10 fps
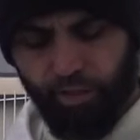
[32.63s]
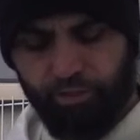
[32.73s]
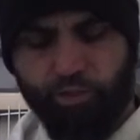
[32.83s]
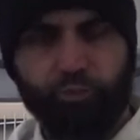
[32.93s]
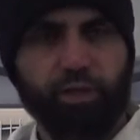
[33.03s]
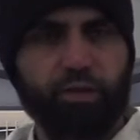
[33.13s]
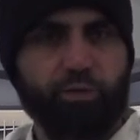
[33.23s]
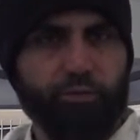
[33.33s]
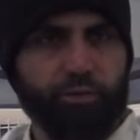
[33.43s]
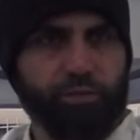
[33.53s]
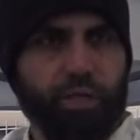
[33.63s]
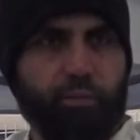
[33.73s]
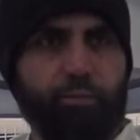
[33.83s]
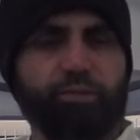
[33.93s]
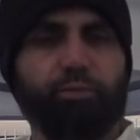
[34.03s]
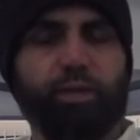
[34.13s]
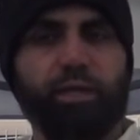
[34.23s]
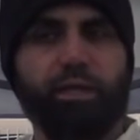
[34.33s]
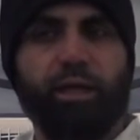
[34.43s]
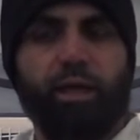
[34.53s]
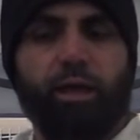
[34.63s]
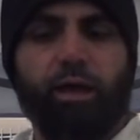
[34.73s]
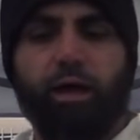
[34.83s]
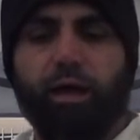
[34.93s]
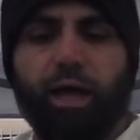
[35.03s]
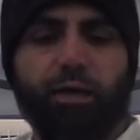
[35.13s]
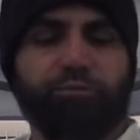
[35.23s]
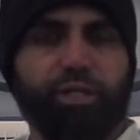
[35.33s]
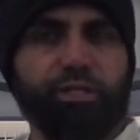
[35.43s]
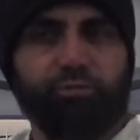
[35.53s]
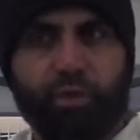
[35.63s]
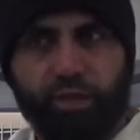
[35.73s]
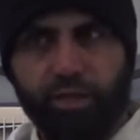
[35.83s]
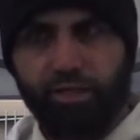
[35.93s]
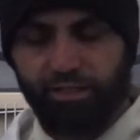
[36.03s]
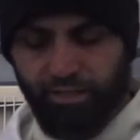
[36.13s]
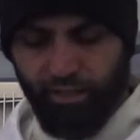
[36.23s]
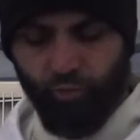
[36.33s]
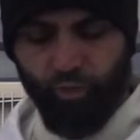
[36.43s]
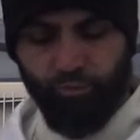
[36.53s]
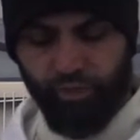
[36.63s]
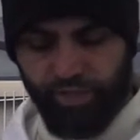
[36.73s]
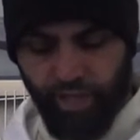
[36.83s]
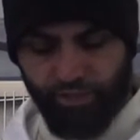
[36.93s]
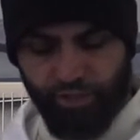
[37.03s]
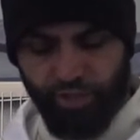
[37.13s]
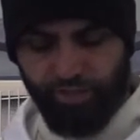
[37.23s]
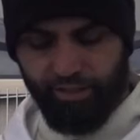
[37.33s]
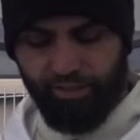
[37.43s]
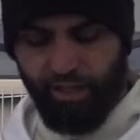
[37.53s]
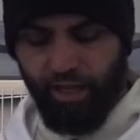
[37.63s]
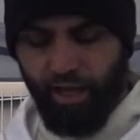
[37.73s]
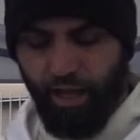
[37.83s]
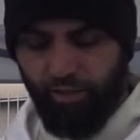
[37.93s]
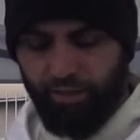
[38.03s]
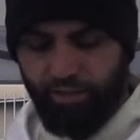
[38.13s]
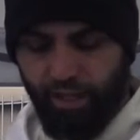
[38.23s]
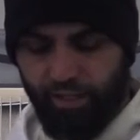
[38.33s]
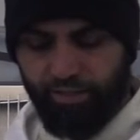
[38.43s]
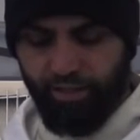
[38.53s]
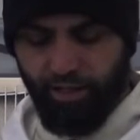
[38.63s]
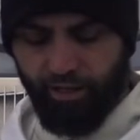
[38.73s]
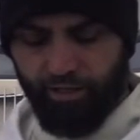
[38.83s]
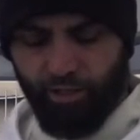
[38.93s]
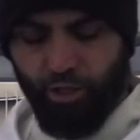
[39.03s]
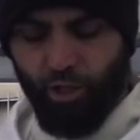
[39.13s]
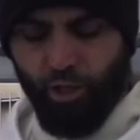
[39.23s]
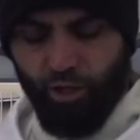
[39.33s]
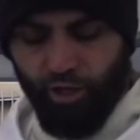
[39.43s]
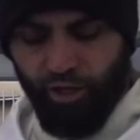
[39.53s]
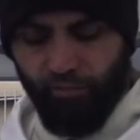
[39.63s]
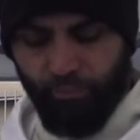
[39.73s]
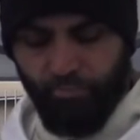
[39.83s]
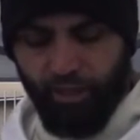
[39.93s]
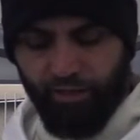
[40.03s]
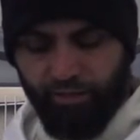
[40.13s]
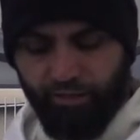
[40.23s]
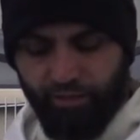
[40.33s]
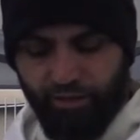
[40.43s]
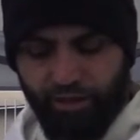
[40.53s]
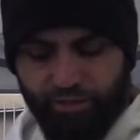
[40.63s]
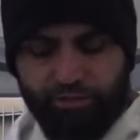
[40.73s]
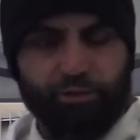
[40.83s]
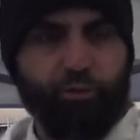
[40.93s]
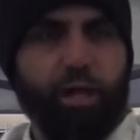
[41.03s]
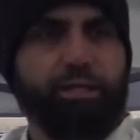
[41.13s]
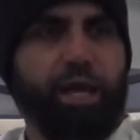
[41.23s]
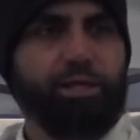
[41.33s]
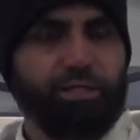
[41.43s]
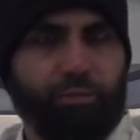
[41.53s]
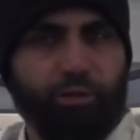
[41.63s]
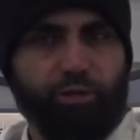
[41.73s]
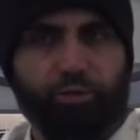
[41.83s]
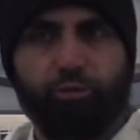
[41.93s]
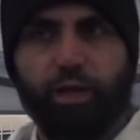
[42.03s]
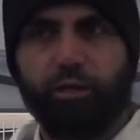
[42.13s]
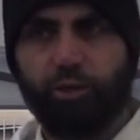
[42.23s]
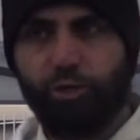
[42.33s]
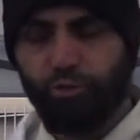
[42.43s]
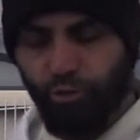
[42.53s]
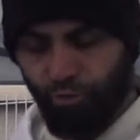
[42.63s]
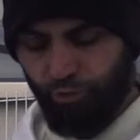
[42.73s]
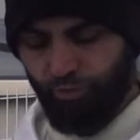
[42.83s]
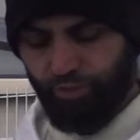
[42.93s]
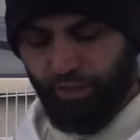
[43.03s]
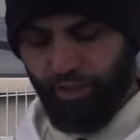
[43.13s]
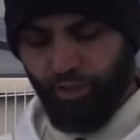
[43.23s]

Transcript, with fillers: So if we live out those commandments, we uh, have Jesus within us, we possess Jesus, and then today he's telling us um, this is the great testimony, the great good news.